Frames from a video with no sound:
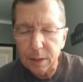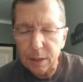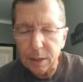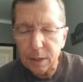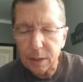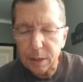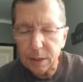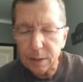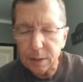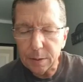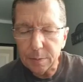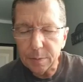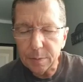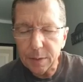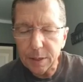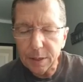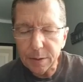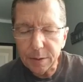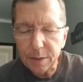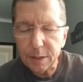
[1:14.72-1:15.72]
Uh,
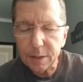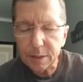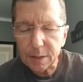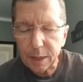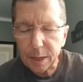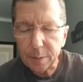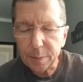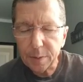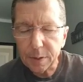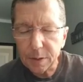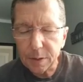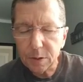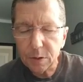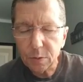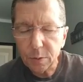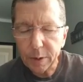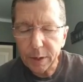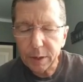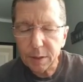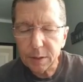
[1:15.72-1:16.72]
many things happening a
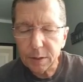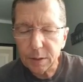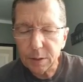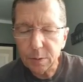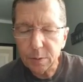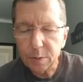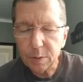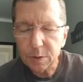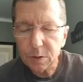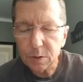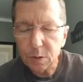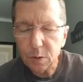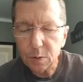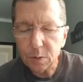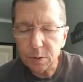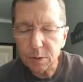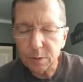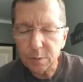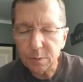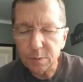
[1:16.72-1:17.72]
direct uh,
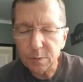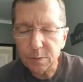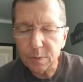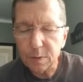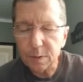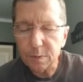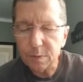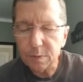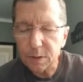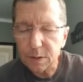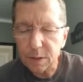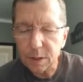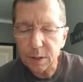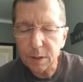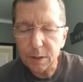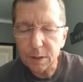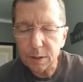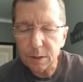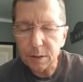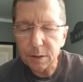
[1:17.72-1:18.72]
result of, of
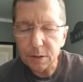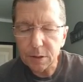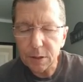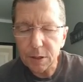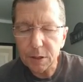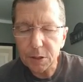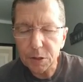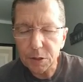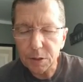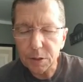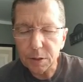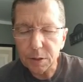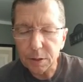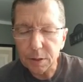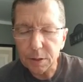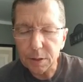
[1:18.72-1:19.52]
sin in this nation.